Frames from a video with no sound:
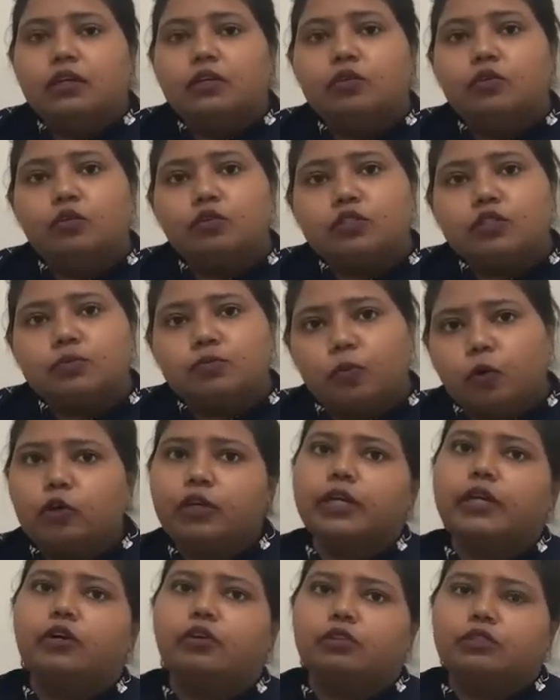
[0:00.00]
no
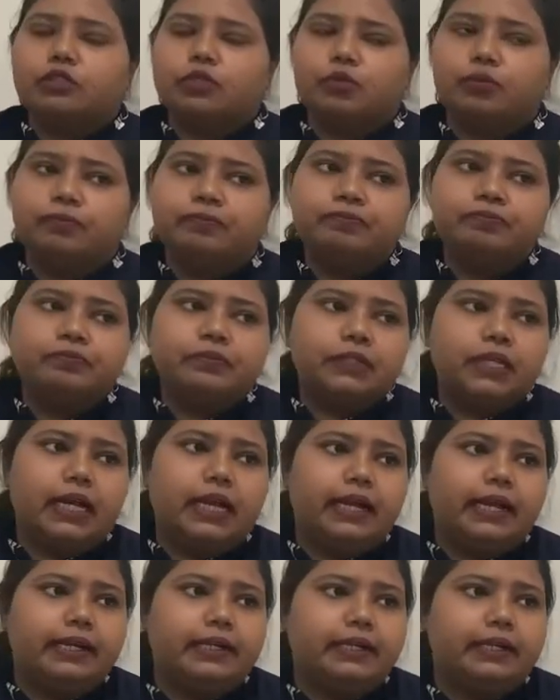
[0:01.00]
smoking also.
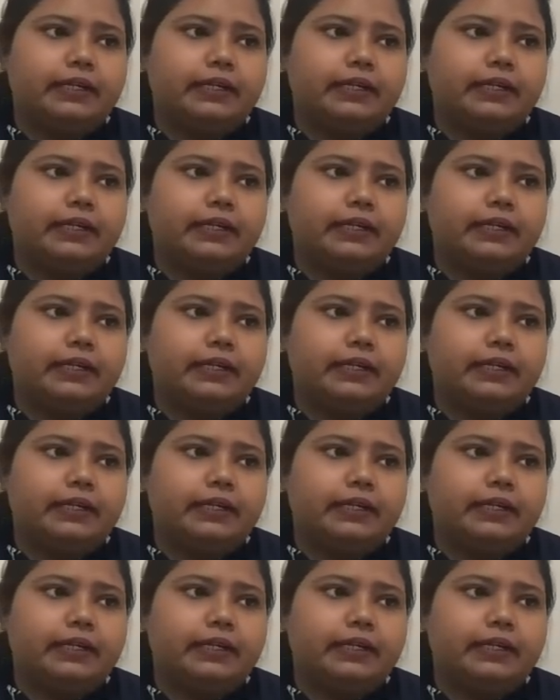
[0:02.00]
And